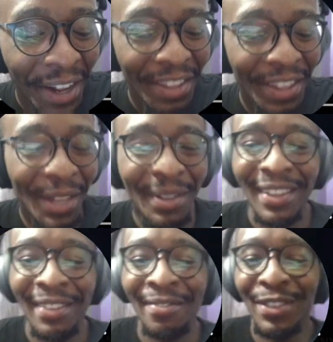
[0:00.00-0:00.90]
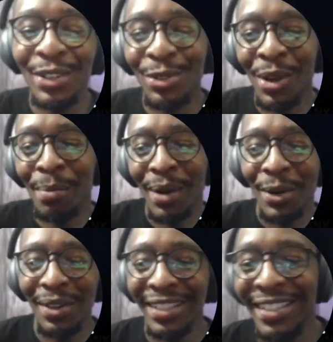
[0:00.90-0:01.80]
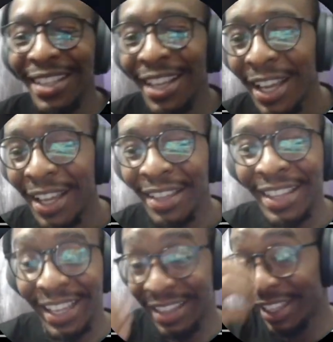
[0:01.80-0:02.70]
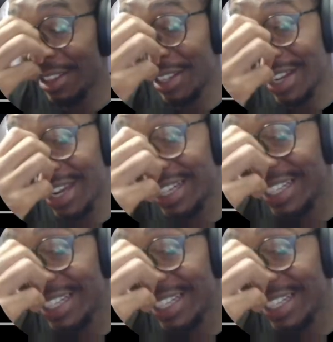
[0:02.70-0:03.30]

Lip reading: the video is going backwards. The car at